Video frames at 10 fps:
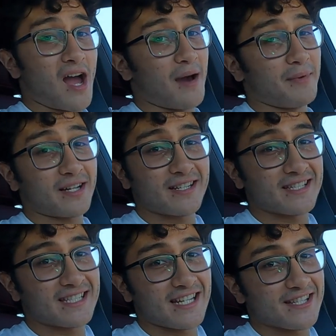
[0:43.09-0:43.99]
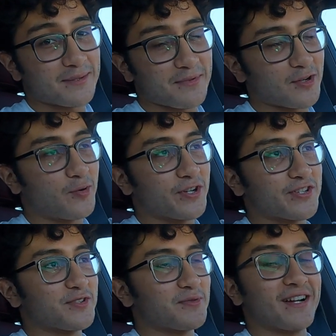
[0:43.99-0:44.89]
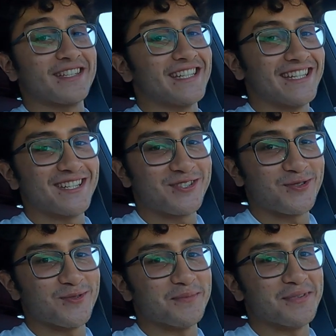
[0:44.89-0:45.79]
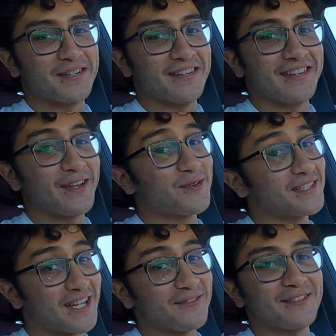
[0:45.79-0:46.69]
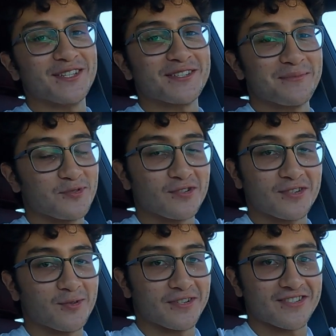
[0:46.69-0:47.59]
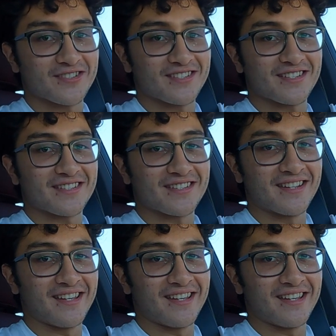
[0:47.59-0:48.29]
I'm not gonna say some of the questions were out to get you, but they were definitely some trick questions.